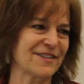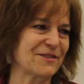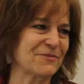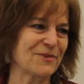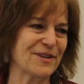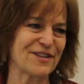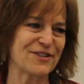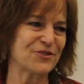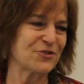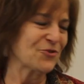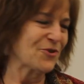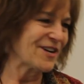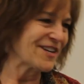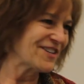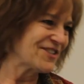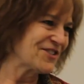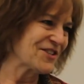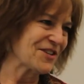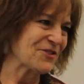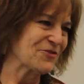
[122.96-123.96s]
and we enjoyed
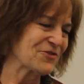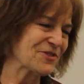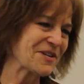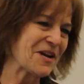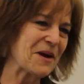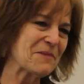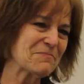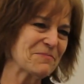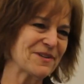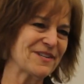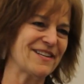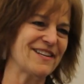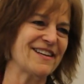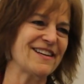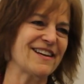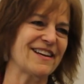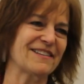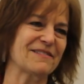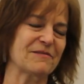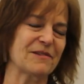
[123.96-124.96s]
each other's
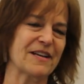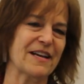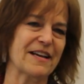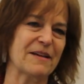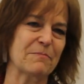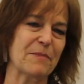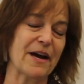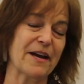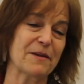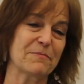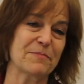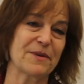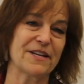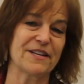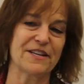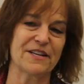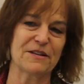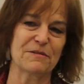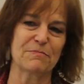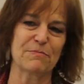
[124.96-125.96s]
company, and in my
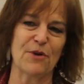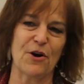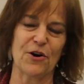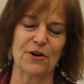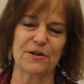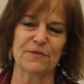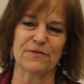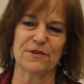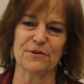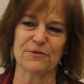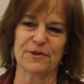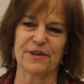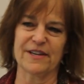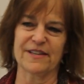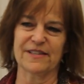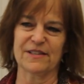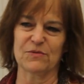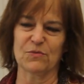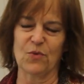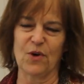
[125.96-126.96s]
opinion, part of the
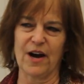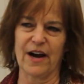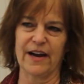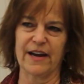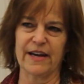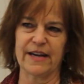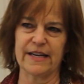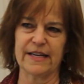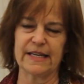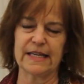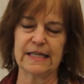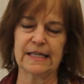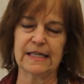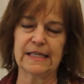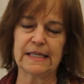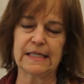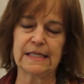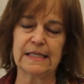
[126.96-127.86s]
reason why